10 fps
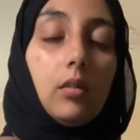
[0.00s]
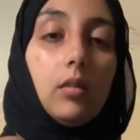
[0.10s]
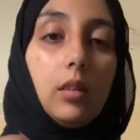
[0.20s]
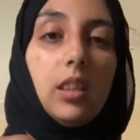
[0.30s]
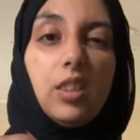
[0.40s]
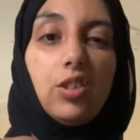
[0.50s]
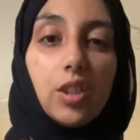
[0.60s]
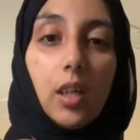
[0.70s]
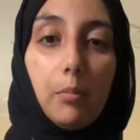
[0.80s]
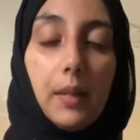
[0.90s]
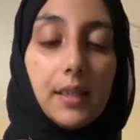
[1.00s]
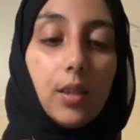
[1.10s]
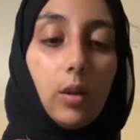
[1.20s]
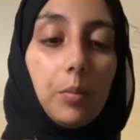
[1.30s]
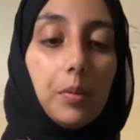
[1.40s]
And this is just going to mince it
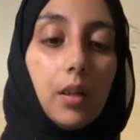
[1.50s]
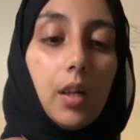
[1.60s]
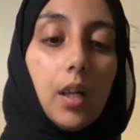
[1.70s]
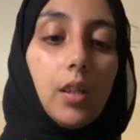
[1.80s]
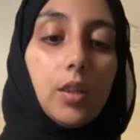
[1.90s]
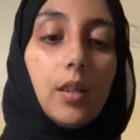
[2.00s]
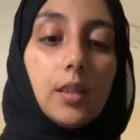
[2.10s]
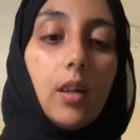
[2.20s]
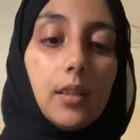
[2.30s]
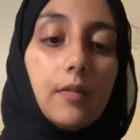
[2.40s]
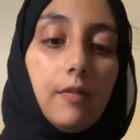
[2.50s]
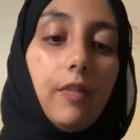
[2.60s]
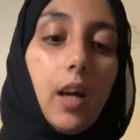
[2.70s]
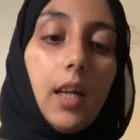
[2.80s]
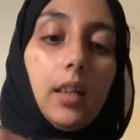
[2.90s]
up so it's nice and
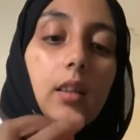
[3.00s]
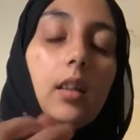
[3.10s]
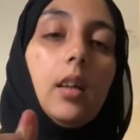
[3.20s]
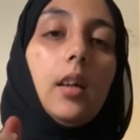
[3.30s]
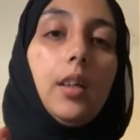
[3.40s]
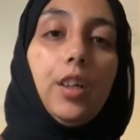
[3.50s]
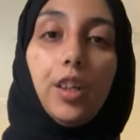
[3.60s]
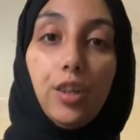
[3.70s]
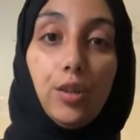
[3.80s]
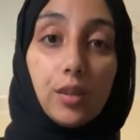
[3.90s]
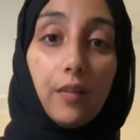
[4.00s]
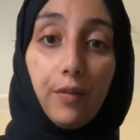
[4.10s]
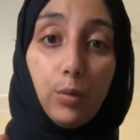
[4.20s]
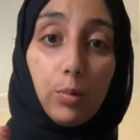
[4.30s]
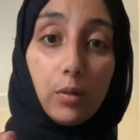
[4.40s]
fine. You can use a
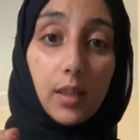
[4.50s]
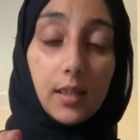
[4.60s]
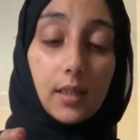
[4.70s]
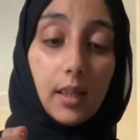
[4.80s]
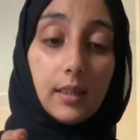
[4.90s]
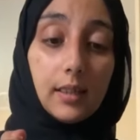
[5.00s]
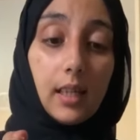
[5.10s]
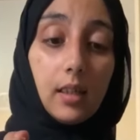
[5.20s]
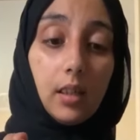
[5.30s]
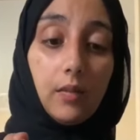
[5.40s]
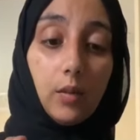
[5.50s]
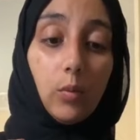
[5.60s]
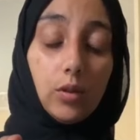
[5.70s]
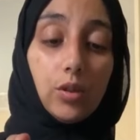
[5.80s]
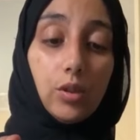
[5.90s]
food processor instead if you
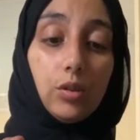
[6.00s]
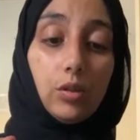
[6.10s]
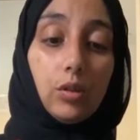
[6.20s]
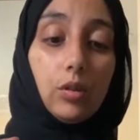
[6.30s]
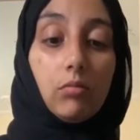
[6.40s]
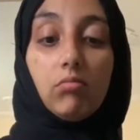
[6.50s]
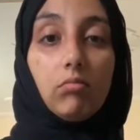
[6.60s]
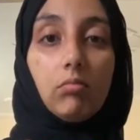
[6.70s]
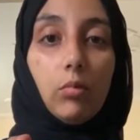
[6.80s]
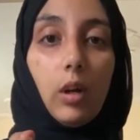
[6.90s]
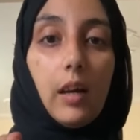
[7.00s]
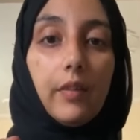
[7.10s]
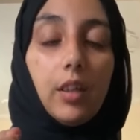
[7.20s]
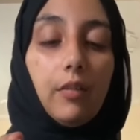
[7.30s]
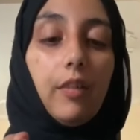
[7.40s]
want to, whatever
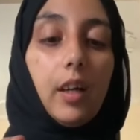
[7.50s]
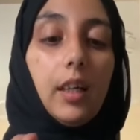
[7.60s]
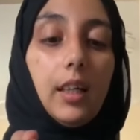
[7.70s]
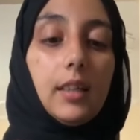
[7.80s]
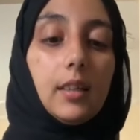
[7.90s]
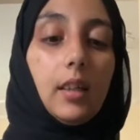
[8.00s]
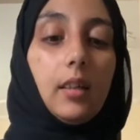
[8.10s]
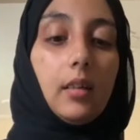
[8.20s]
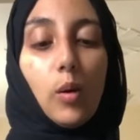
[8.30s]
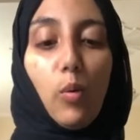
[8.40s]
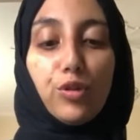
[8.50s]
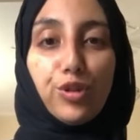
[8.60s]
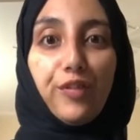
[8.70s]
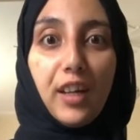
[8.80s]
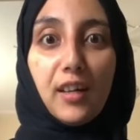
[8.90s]
you find easy. Watch your
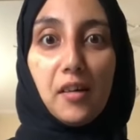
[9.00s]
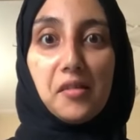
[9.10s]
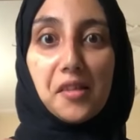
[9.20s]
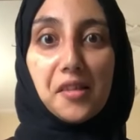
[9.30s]
fingers.